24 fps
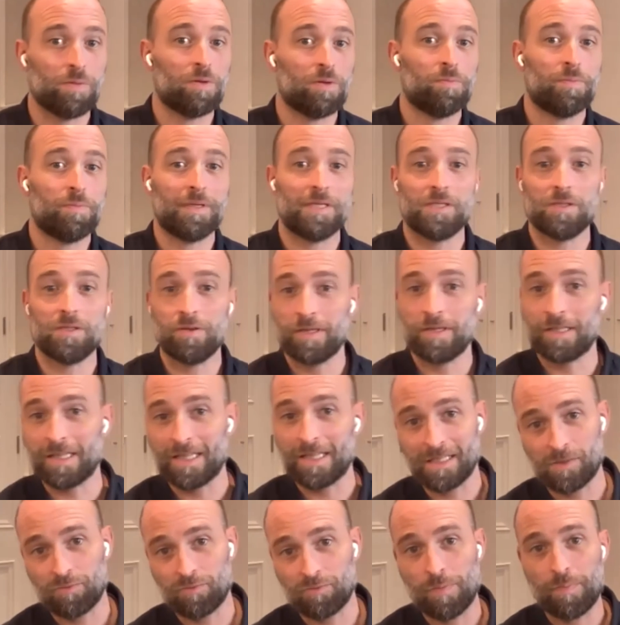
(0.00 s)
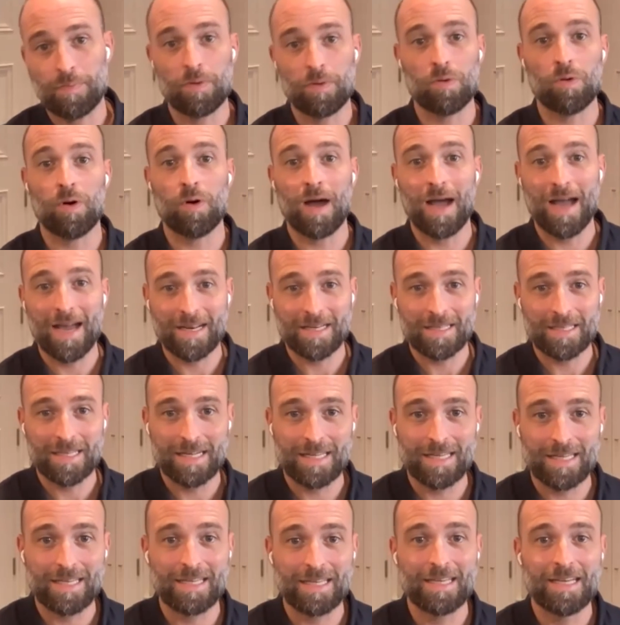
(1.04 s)
We'll be doing this report
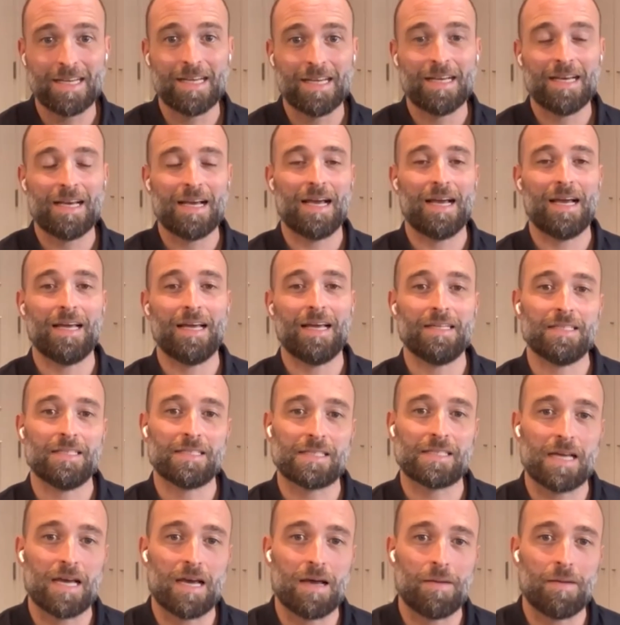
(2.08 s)
annually and